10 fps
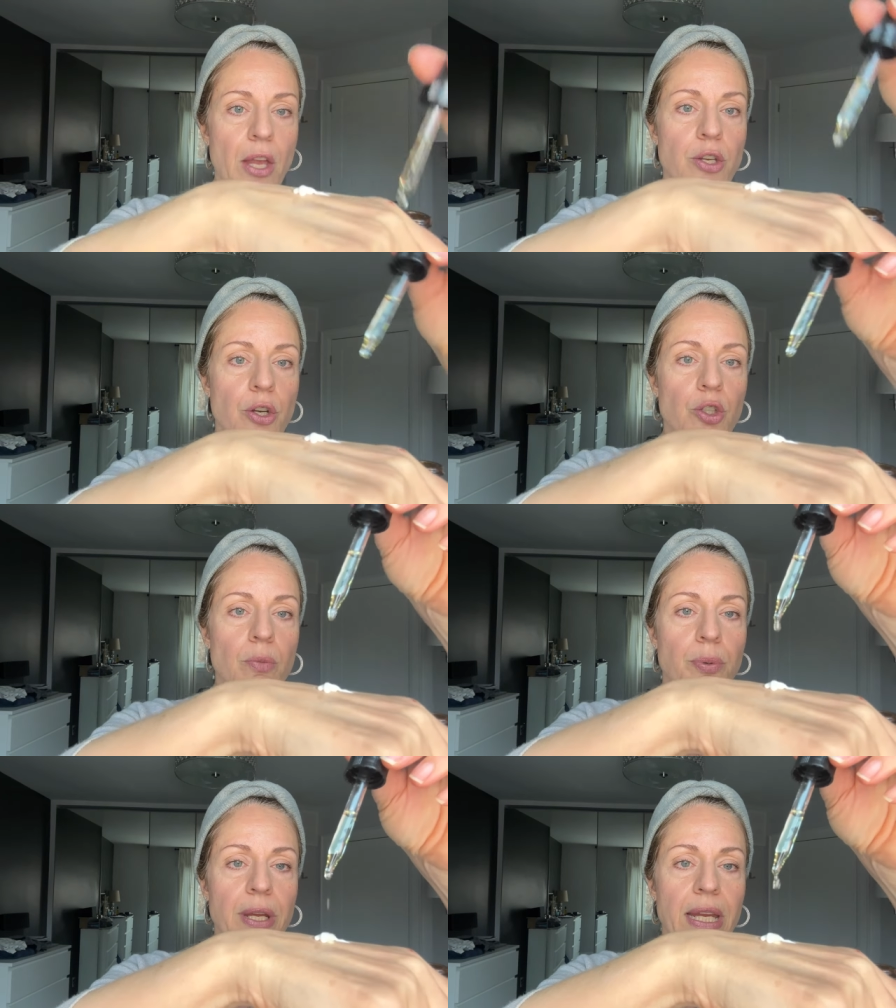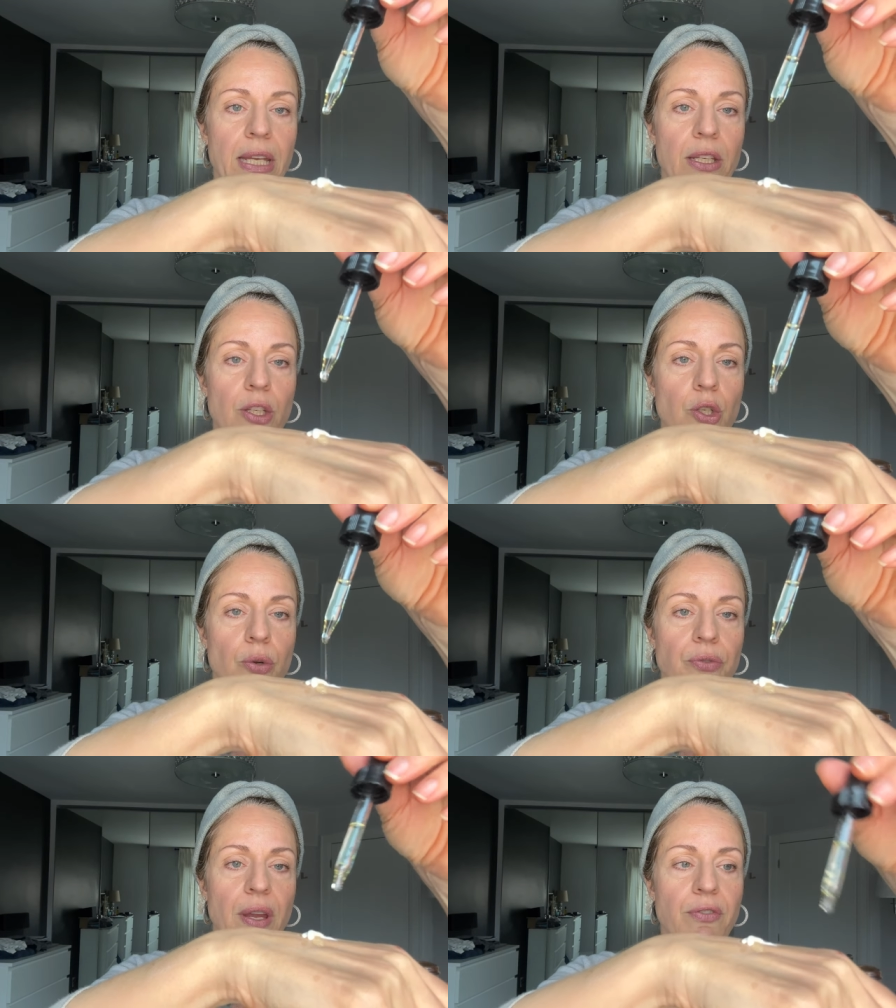You're going to bring in your
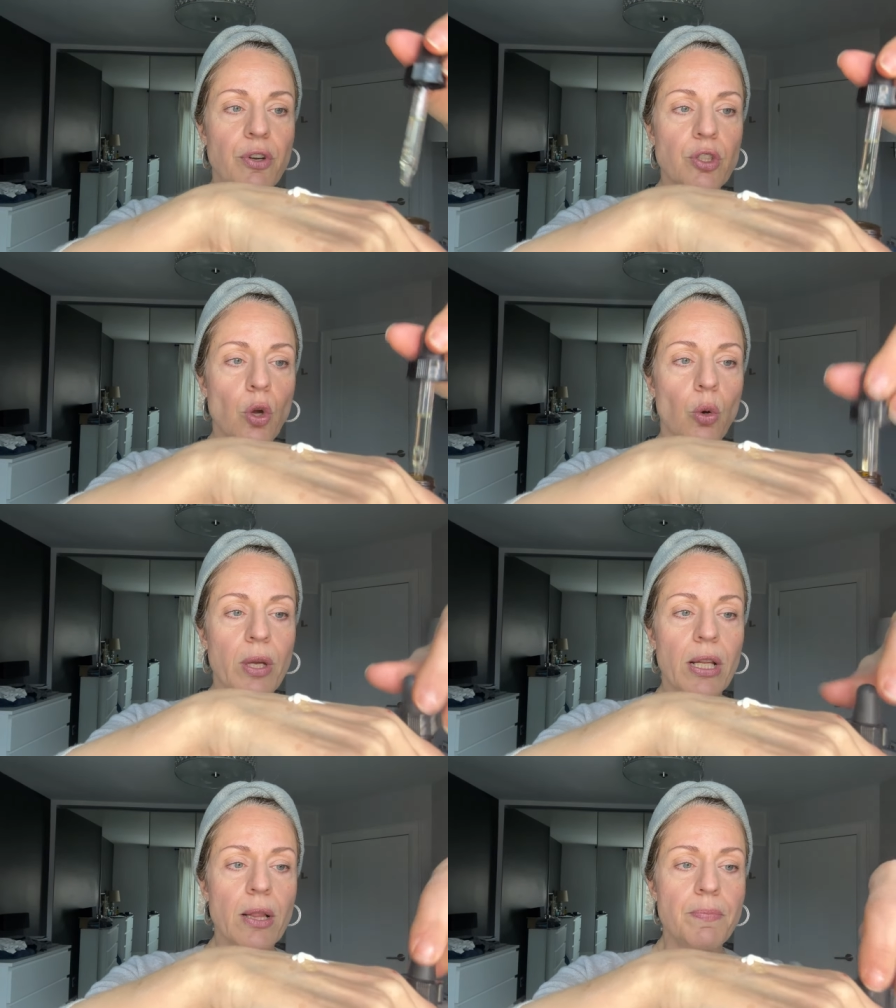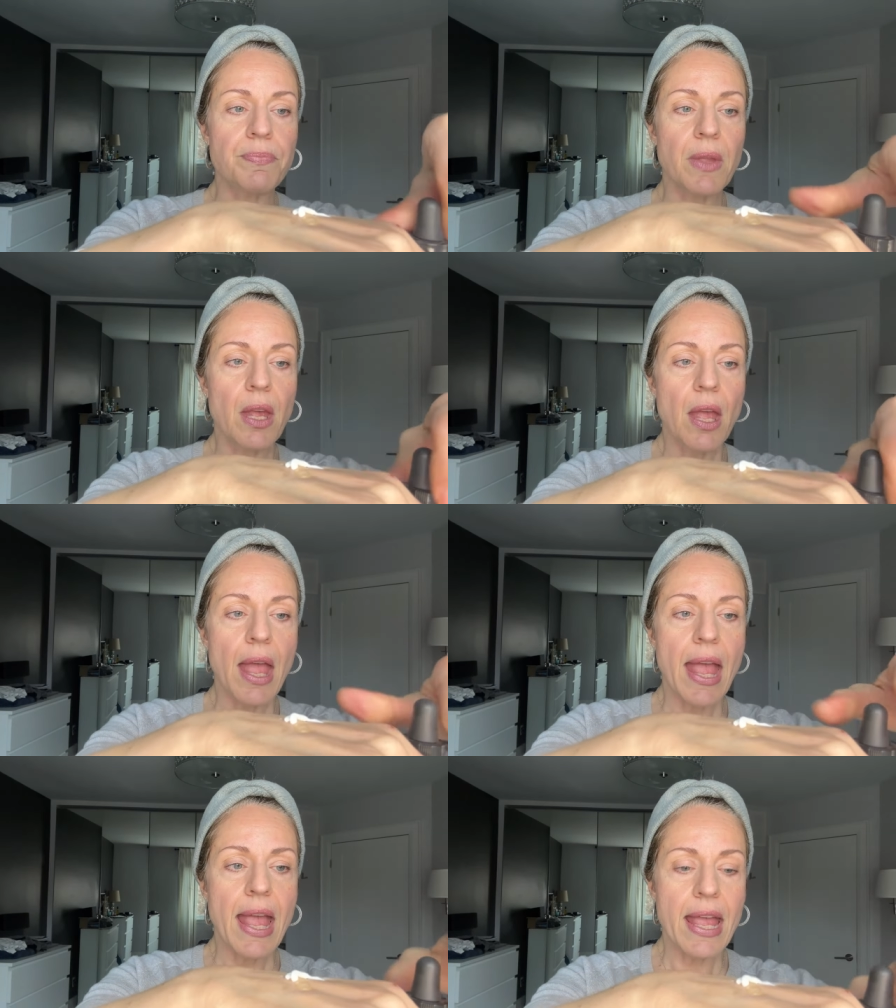favorite oil
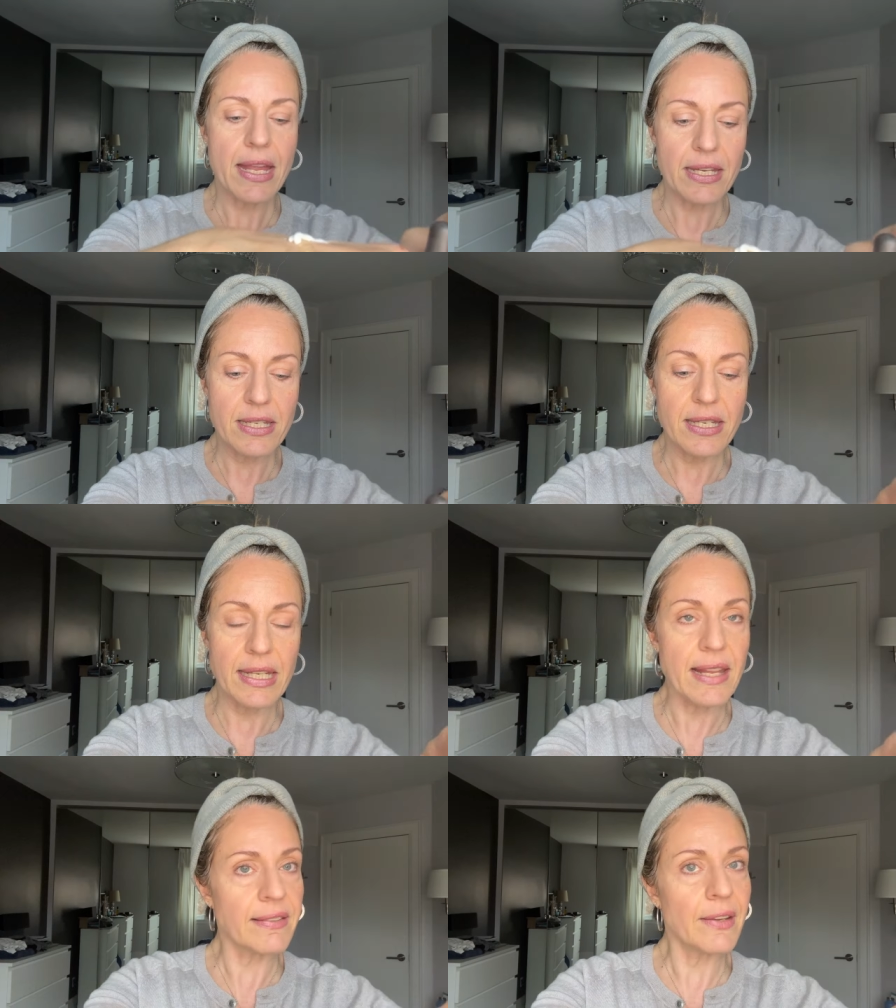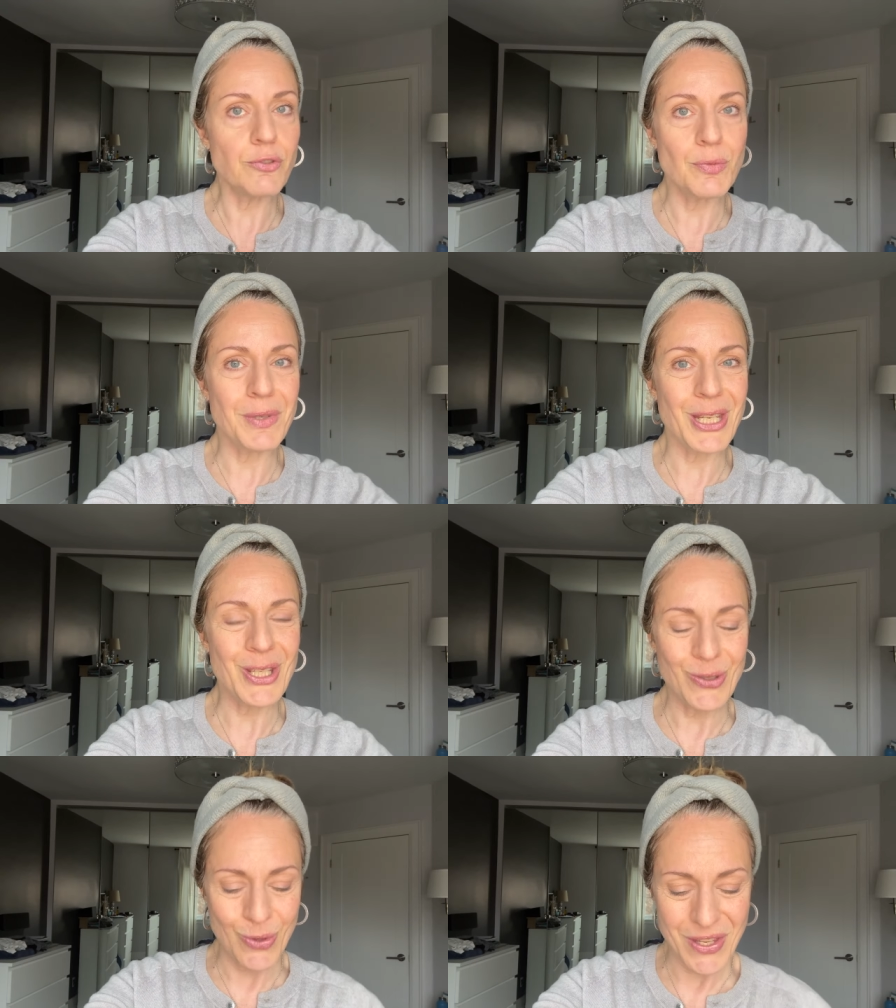and it doesn't have to
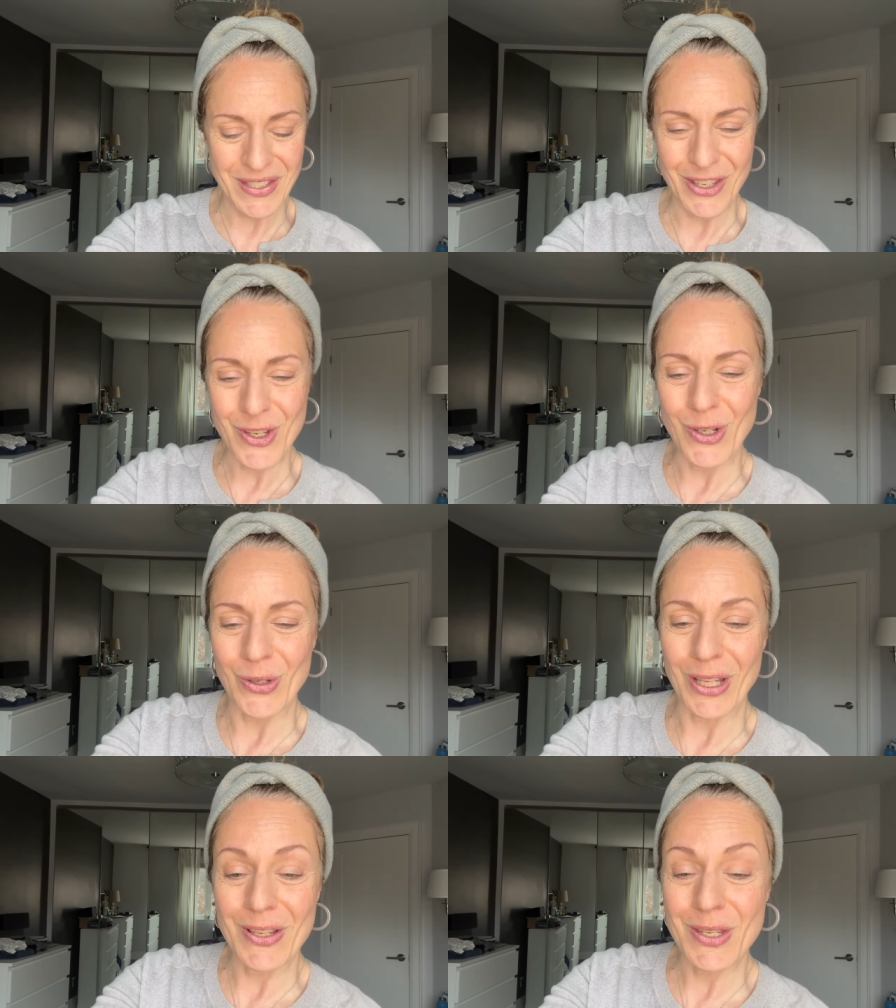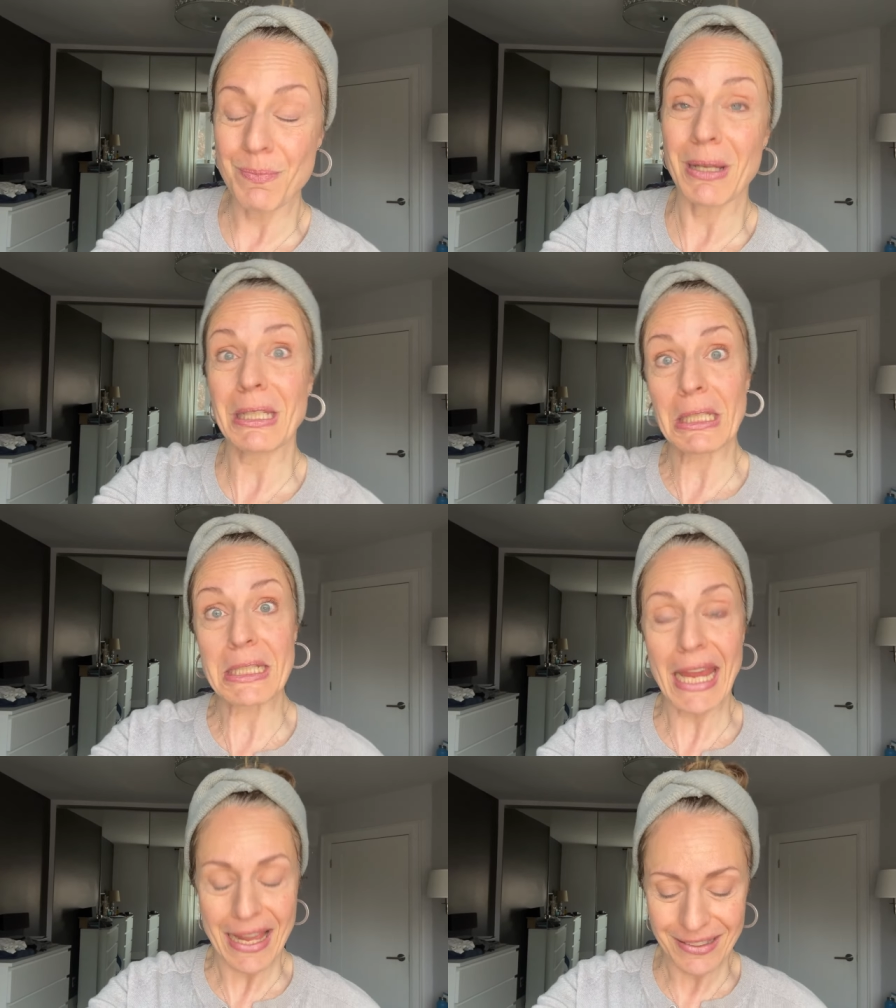be with essential oils, but it
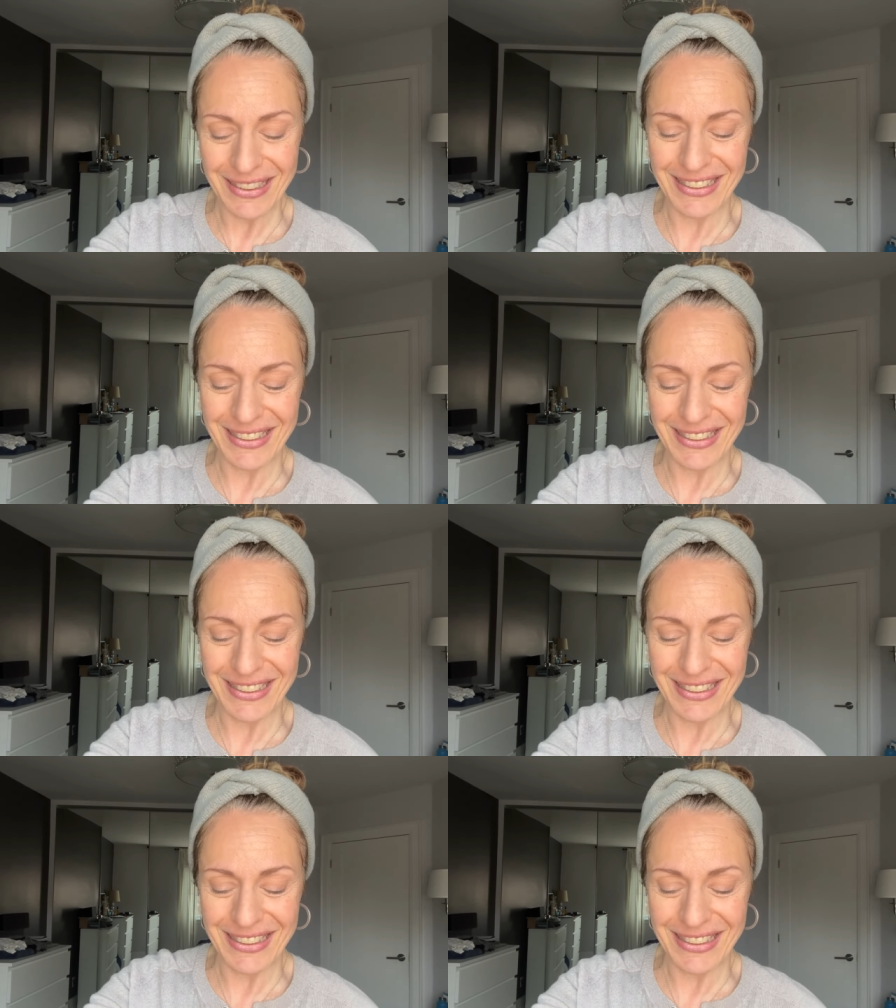can